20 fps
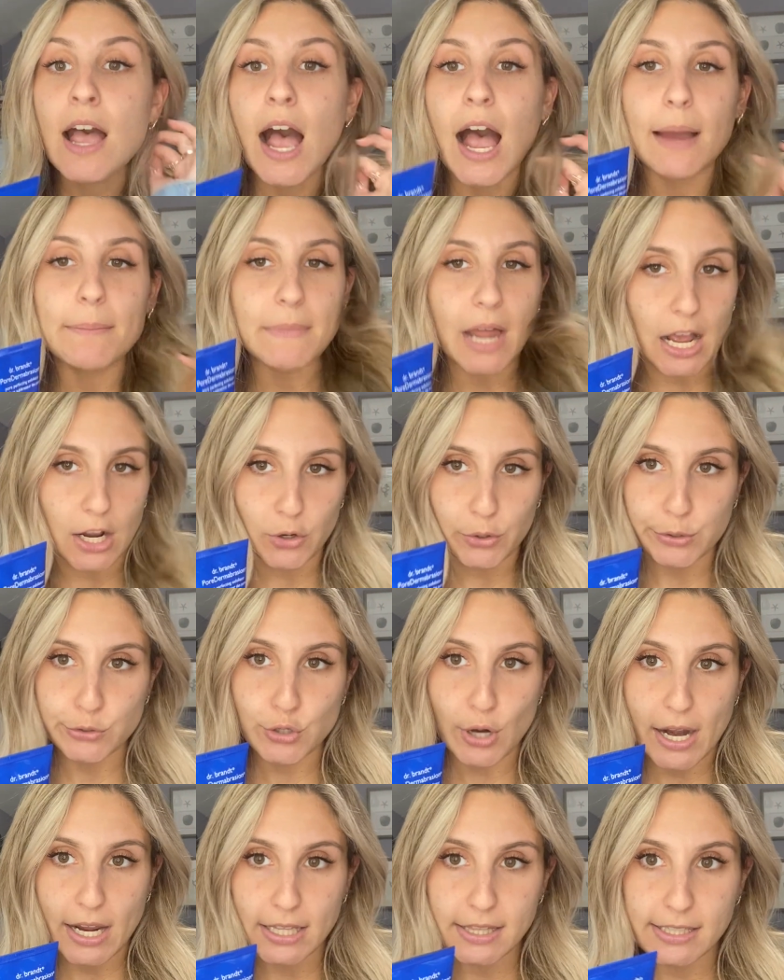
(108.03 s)
I'm not going to
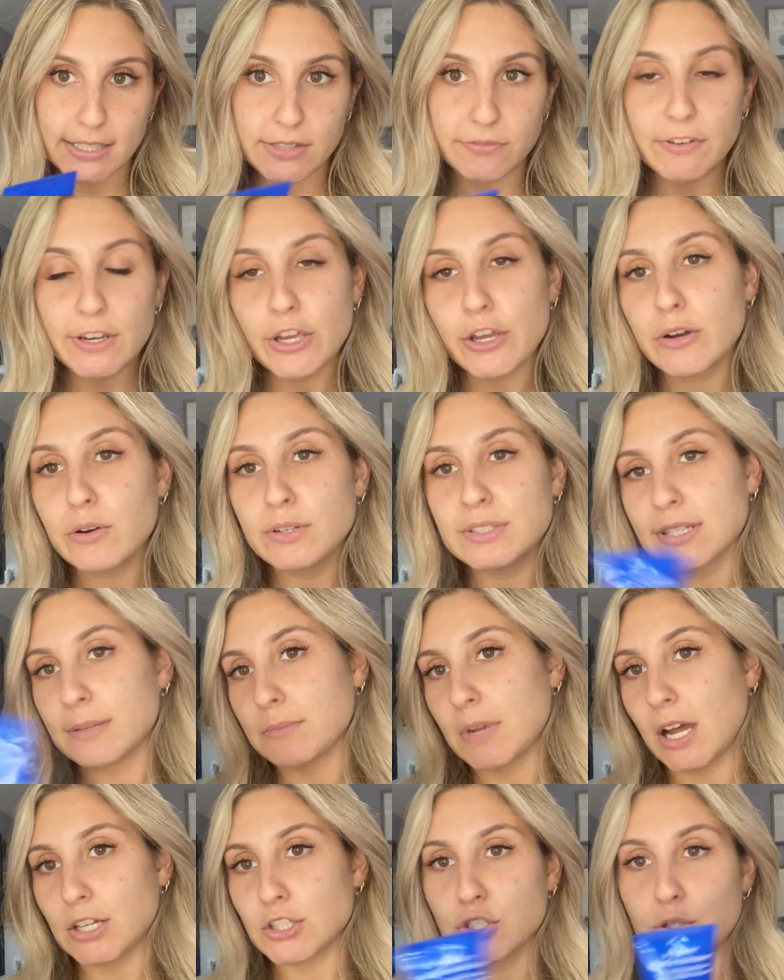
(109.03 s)
try it in this video because I'm
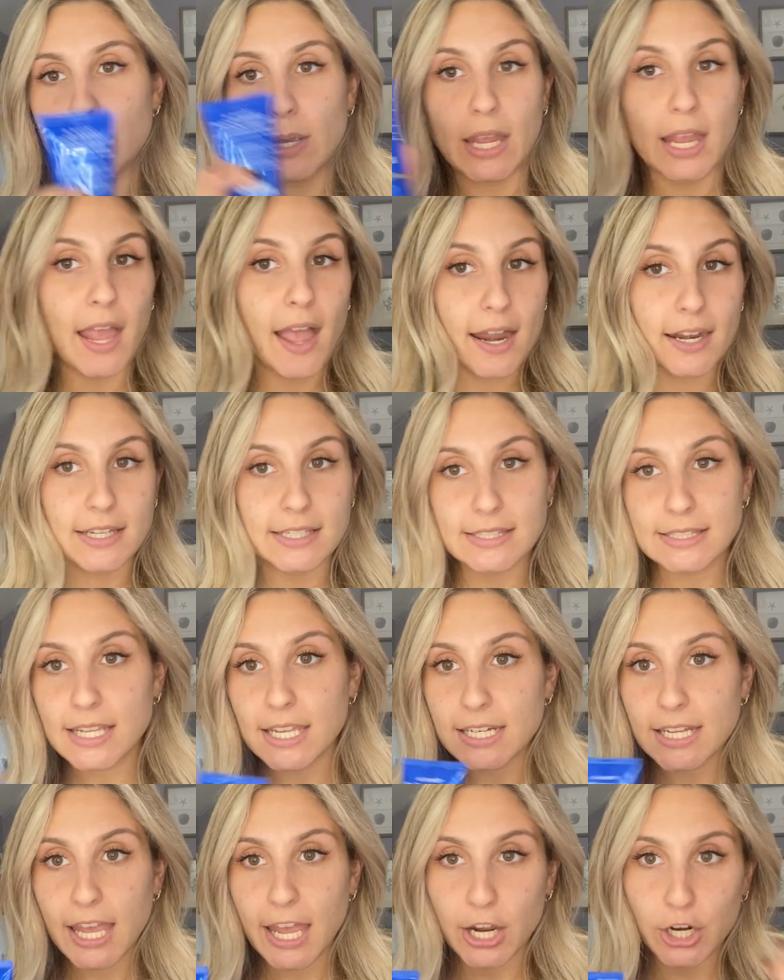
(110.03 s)
not doing any
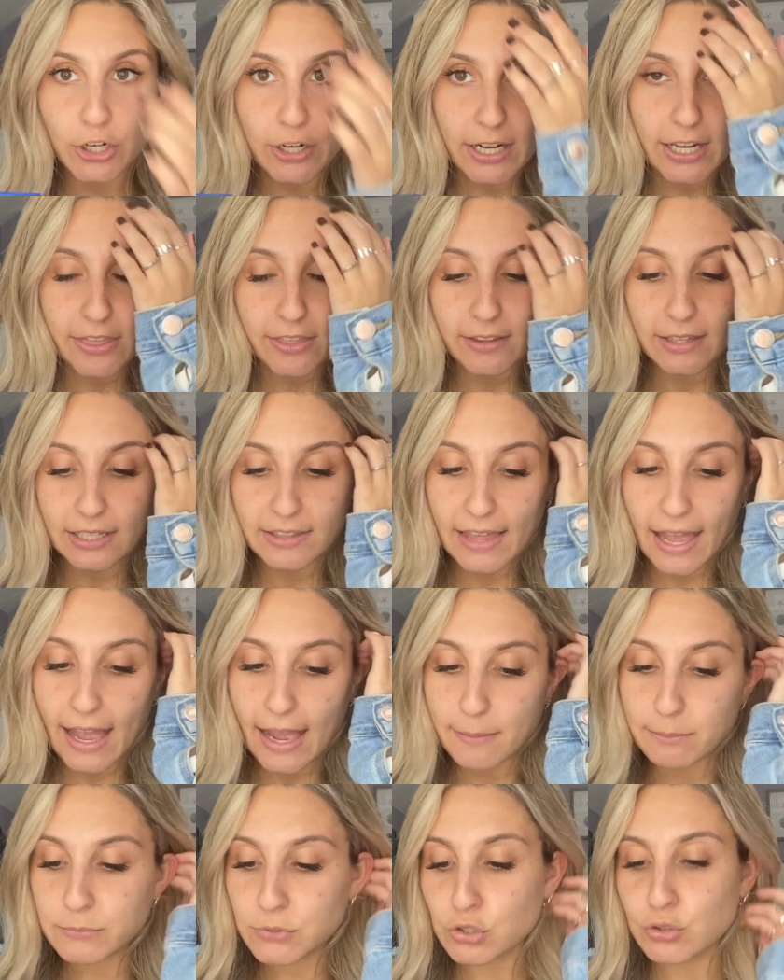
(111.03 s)
skincare or anything like that.
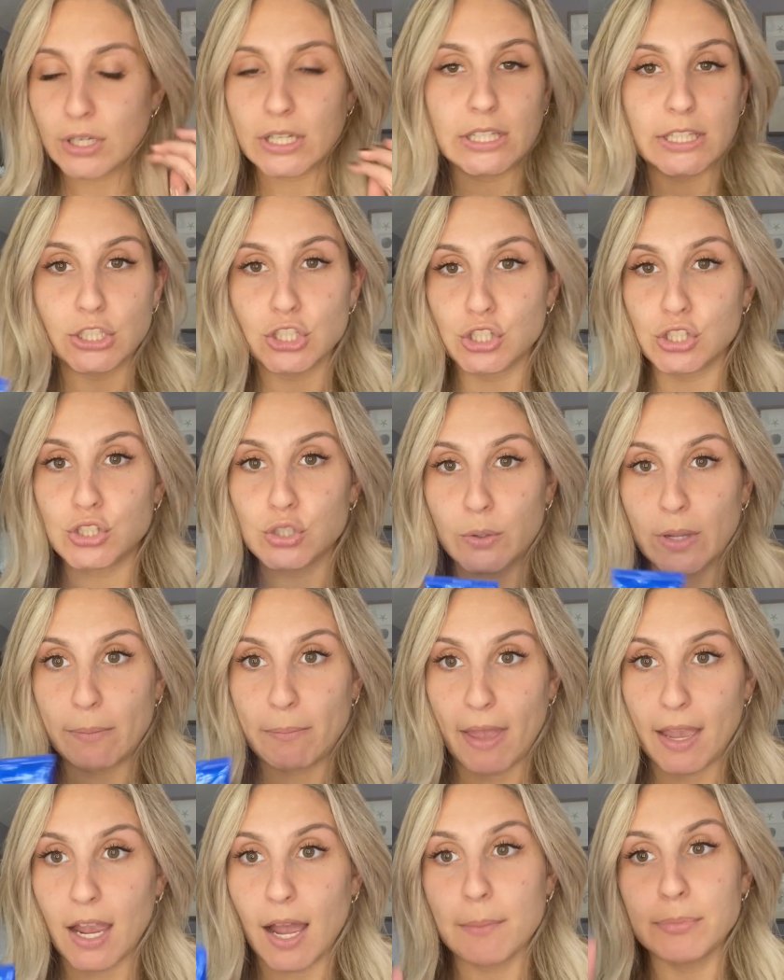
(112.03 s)
I'm strictly just doing
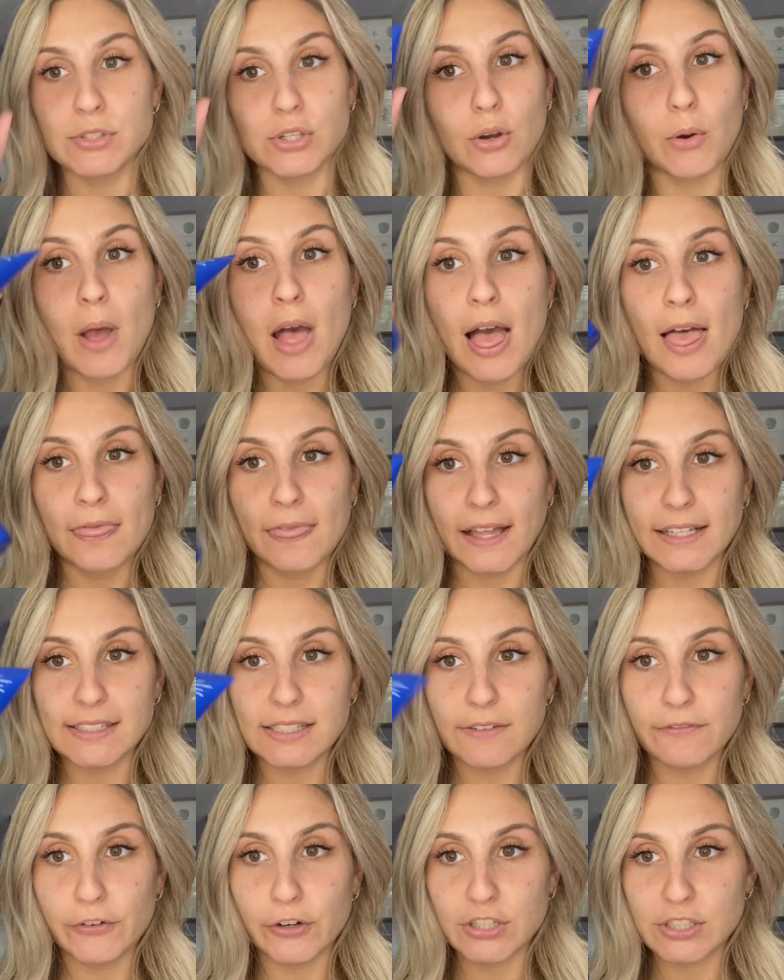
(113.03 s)
makeup. So that's
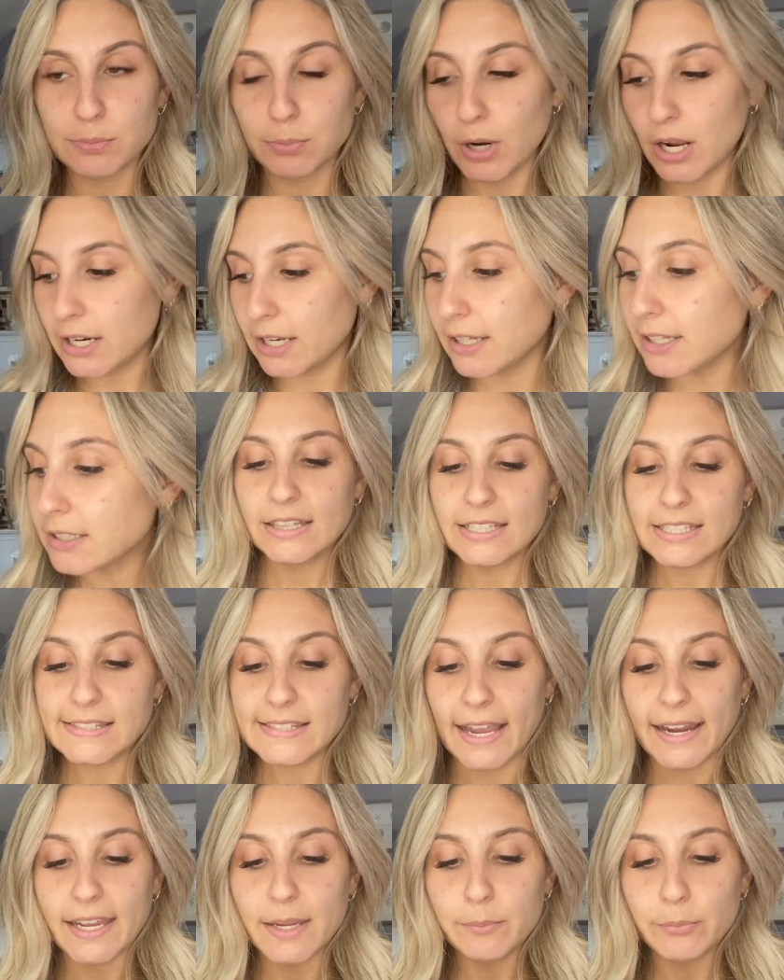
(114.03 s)
the first product. The
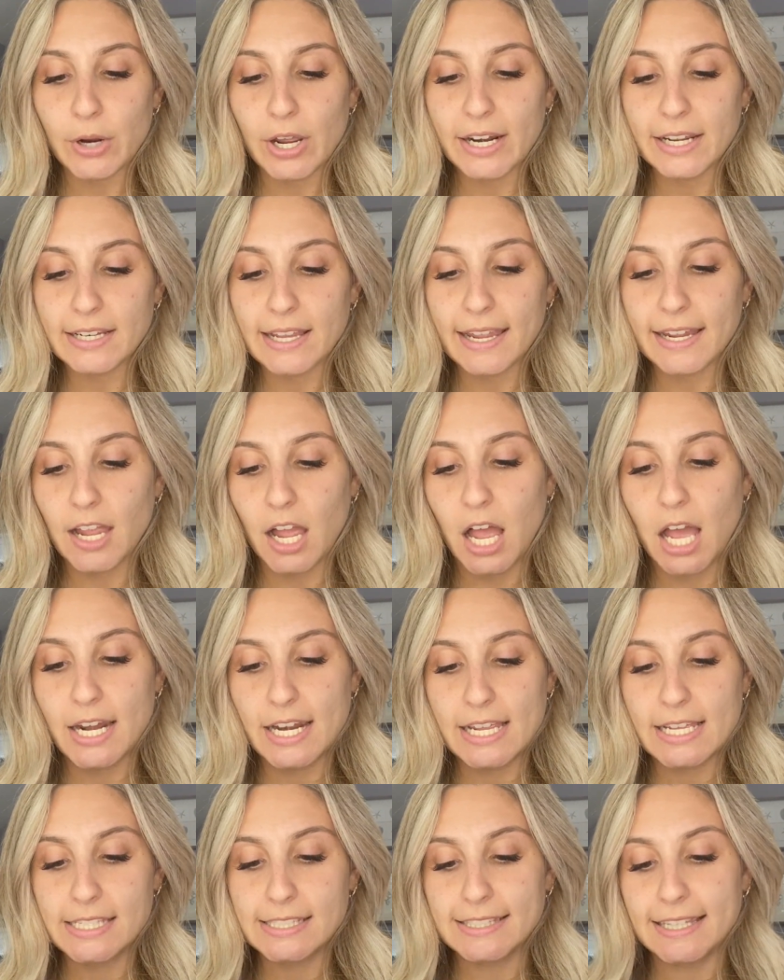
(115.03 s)
second product I
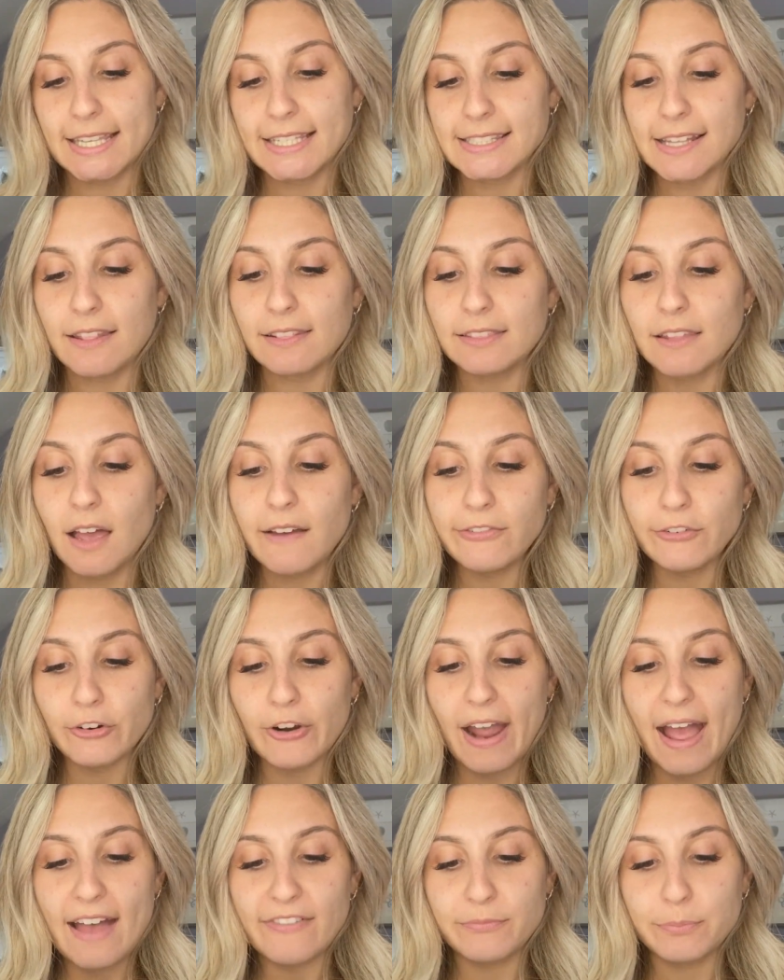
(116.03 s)
got is this
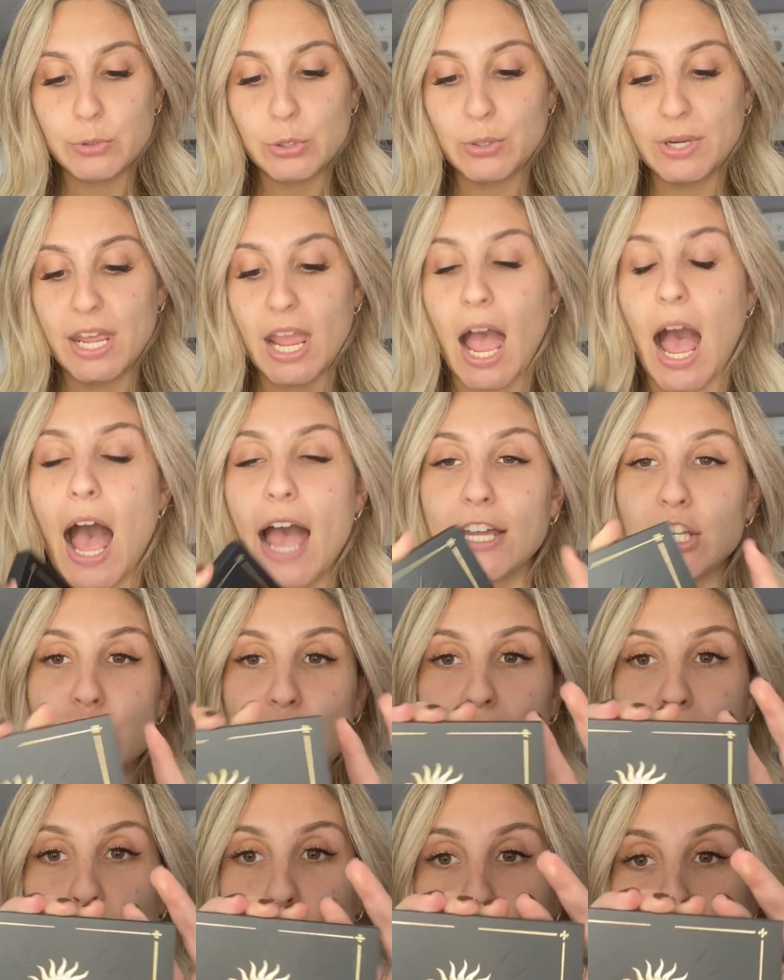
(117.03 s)
LOVE+CRAFT+BEAUTY
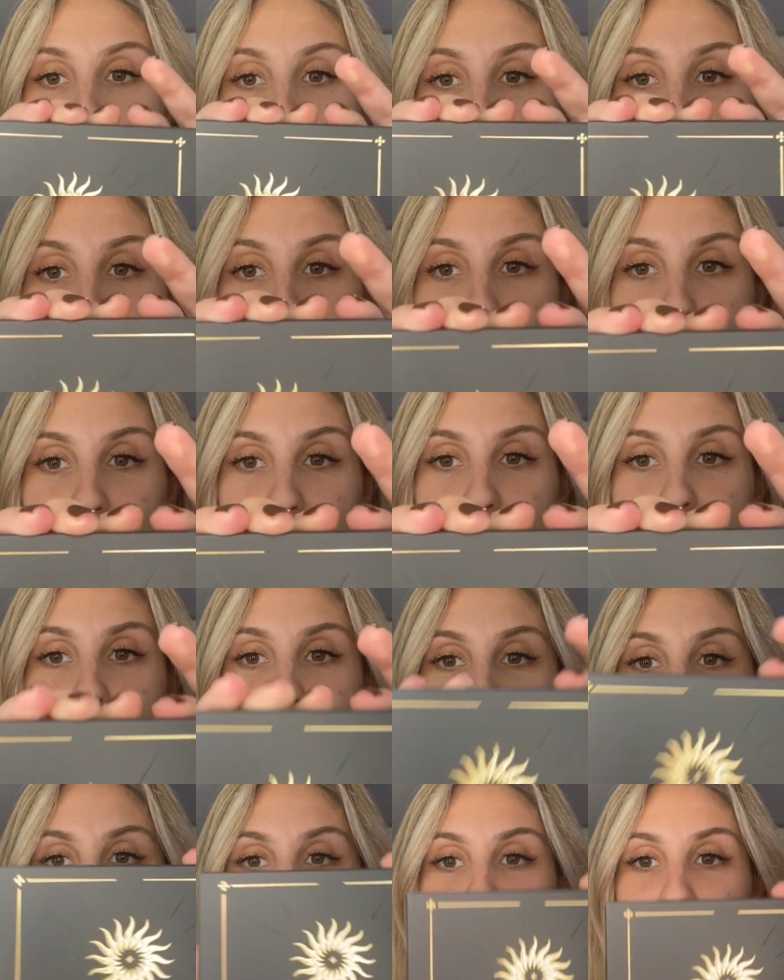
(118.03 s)
eyeshadow
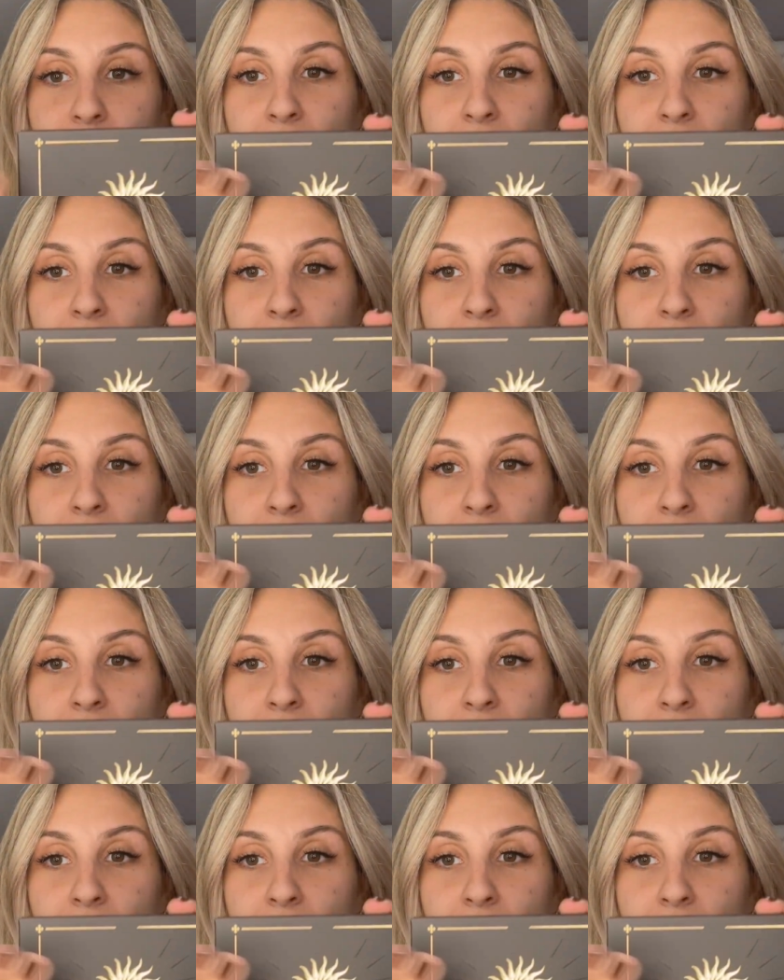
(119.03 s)
palette.